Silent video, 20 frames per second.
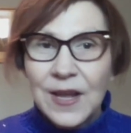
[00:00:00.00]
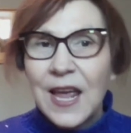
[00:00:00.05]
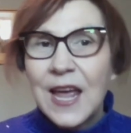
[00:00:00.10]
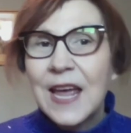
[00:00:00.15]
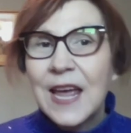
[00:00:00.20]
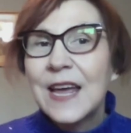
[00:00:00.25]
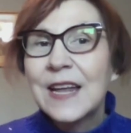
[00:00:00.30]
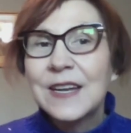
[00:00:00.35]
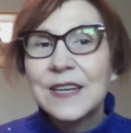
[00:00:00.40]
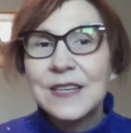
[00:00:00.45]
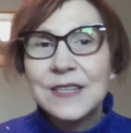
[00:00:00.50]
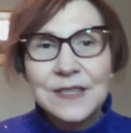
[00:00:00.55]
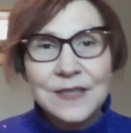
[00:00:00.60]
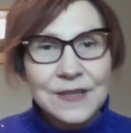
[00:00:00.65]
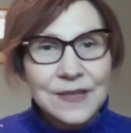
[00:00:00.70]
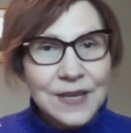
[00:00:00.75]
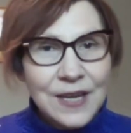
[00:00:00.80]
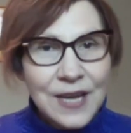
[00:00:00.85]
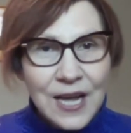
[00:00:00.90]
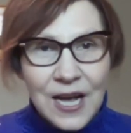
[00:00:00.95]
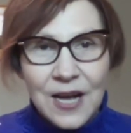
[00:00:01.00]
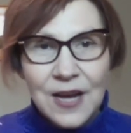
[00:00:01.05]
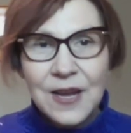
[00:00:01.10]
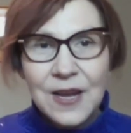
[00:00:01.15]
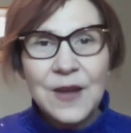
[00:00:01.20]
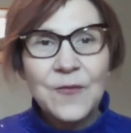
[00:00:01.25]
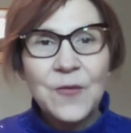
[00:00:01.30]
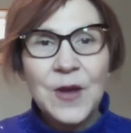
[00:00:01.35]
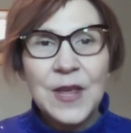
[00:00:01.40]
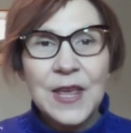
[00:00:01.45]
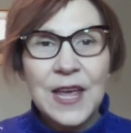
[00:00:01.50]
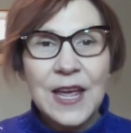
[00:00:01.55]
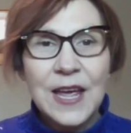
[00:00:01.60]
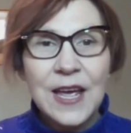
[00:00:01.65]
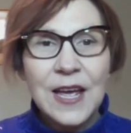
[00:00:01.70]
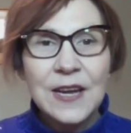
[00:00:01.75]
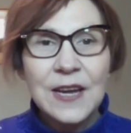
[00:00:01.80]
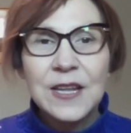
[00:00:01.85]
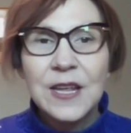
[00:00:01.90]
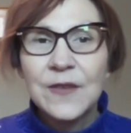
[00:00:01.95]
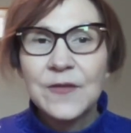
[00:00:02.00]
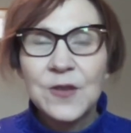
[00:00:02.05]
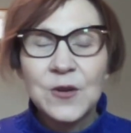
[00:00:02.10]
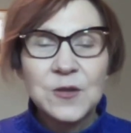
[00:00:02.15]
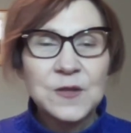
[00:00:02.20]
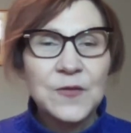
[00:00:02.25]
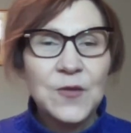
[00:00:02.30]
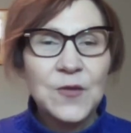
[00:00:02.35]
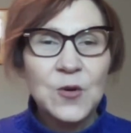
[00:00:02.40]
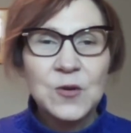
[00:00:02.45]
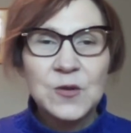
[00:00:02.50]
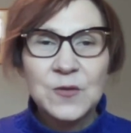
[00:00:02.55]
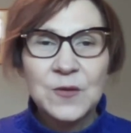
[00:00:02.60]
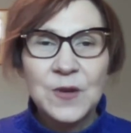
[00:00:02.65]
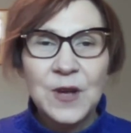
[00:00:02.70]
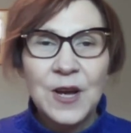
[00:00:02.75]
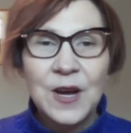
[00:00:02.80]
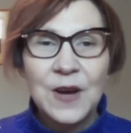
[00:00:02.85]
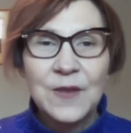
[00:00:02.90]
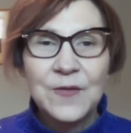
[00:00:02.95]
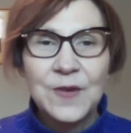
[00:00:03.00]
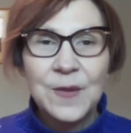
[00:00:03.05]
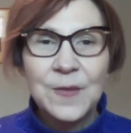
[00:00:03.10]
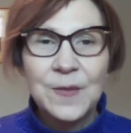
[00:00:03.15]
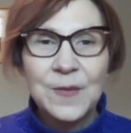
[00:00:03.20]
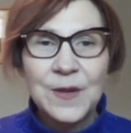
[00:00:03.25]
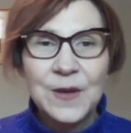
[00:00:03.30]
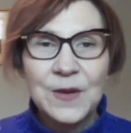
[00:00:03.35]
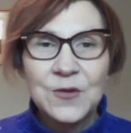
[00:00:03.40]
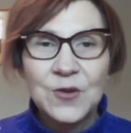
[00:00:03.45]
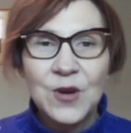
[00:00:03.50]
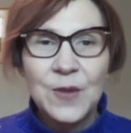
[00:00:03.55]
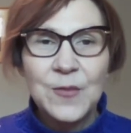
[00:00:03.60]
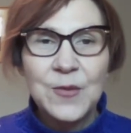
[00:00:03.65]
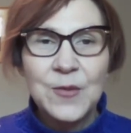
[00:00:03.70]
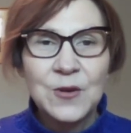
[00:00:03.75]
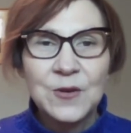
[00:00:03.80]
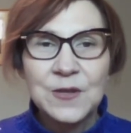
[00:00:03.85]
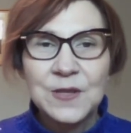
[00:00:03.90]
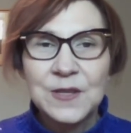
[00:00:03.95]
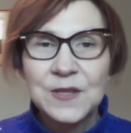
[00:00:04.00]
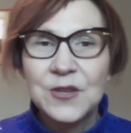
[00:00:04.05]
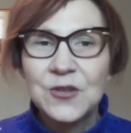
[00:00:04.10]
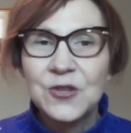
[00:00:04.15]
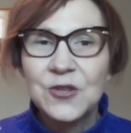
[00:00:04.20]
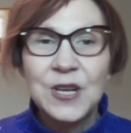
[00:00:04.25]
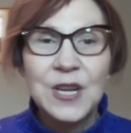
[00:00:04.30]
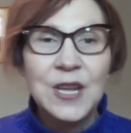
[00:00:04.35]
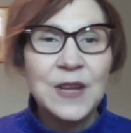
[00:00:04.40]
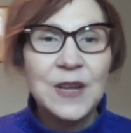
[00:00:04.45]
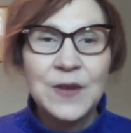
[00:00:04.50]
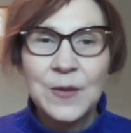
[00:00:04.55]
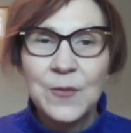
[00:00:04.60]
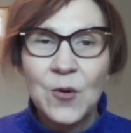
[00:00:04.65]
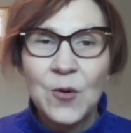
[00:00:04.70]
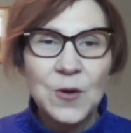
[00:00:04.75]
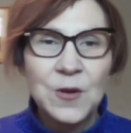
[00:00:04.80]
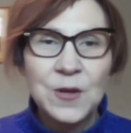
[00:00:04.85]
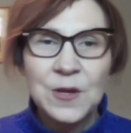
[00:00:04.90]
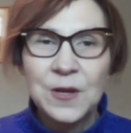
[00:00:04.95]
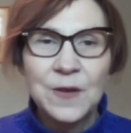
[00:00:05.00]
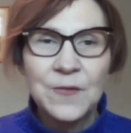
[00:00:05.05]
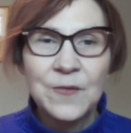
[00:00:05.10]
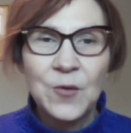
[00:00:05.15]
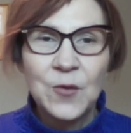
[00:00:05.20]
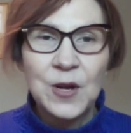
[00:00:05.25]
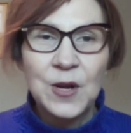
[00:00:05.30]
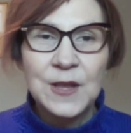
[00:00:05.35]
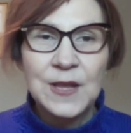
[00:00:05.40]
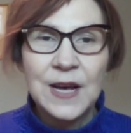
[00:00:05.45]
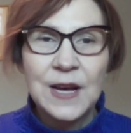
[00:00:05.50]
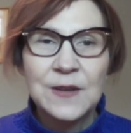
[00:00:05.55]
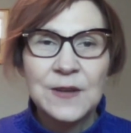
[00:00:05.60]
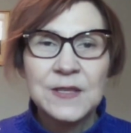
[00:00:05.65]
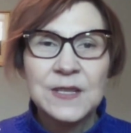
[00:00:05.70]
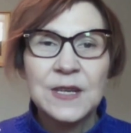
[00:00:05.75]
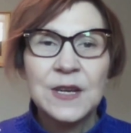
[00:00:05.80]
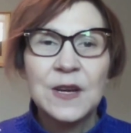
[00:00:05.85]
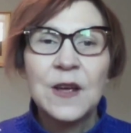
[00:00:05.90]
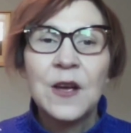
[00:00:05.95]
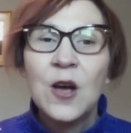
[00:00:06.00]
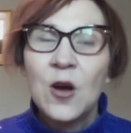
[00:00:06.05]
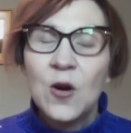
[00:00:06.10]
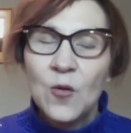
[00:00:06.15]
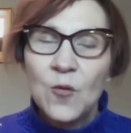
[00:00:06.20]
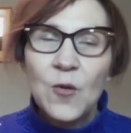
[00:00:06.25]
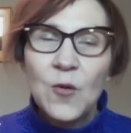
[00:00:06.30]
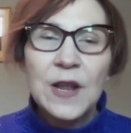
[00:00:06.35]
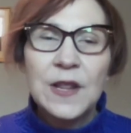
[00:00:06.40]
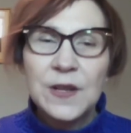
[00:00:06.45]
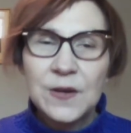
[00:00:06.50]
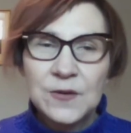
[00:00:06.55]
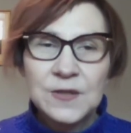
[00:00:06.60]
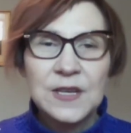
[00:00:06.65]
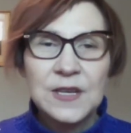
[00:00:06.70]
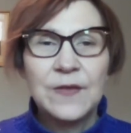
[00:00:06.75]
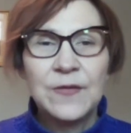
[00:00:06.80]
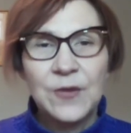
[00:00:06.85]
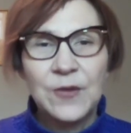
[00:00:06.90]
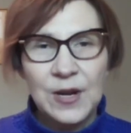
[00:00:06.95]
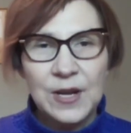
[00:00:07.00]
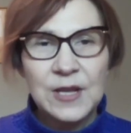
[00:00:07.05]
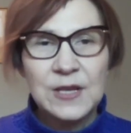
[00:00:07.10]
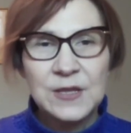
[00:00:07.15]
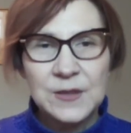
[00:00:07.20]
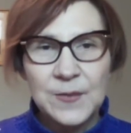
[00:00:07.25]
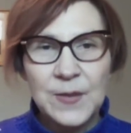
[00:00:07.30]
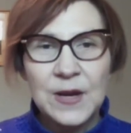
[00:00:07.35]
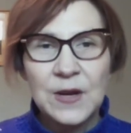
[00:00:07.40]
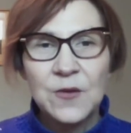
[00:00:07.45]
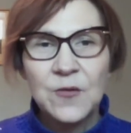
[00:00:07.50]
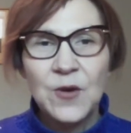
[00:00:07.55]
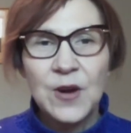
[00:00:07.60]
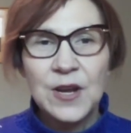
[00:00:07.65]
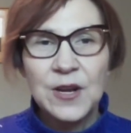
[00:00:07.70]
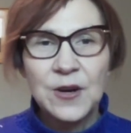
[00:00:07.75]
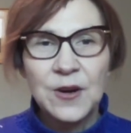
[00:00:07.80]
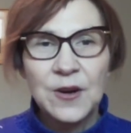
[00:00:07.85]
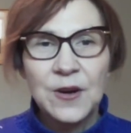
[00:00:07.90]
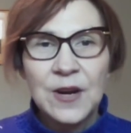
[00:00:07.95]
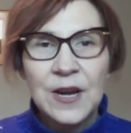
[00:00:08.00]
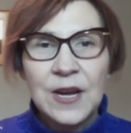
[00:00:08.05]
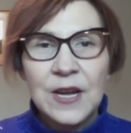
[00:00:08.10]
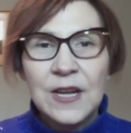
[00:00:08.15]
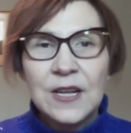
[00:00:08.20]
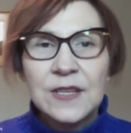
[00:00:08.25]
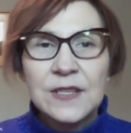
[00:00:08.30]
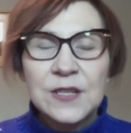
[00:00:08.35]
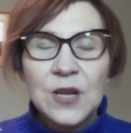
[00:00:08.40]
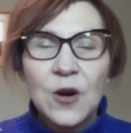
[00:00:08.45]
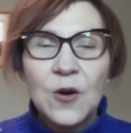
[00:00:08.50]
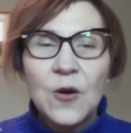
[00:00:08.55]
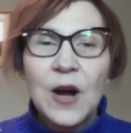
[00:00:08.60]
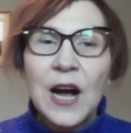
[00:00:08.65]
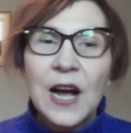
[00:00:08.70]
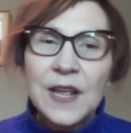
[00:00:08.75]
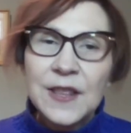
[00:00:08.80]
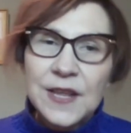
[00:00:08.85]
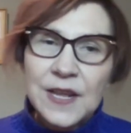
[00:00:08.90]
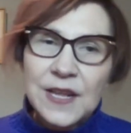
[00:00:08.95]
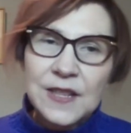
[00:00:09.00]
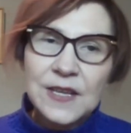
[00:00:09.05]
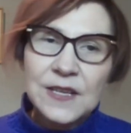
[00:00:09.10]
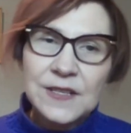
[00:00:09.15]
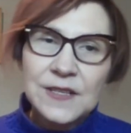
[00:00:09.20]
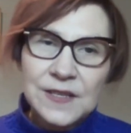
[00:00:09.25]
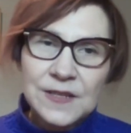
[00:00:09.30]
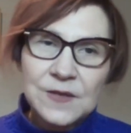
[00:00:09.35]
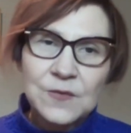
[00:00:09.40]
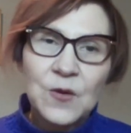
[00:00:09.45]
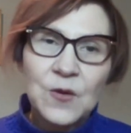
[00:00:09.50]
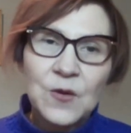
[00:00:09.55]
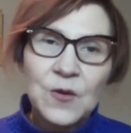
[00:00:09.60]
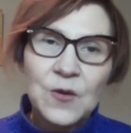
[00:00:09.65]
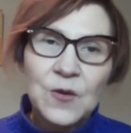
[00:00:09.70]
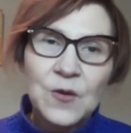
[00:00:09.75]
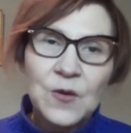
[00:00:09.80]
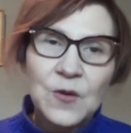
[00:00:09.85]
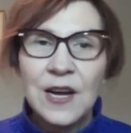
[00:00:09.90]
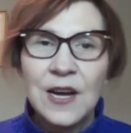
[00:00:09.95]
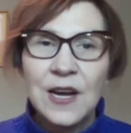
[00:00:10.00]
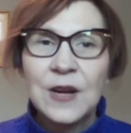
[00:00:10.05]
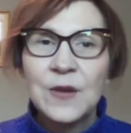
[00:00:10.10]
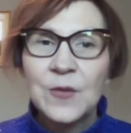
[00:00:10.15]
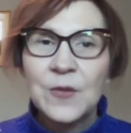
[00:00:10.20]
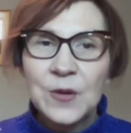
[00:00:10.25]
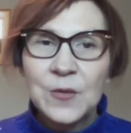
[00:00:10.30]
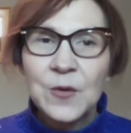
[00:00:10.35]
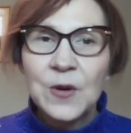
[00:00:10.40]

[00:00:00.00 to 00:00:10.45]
And Uh, if we can, give those folks uh, from the tribunal decision even more than the forty thousand dollars when their suffering has been greater. So I think this is right in line with